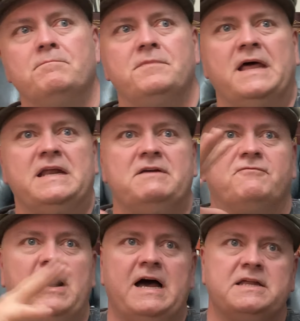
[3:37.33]
Then he
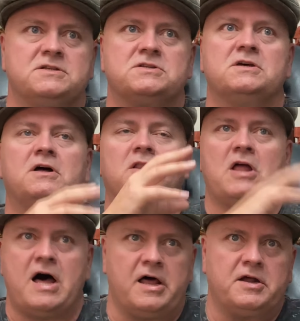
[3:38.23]
finds
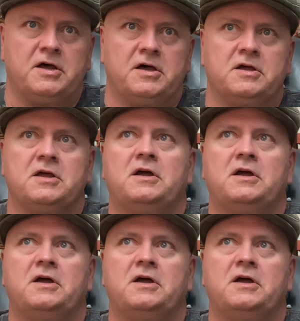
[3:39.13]
Alana.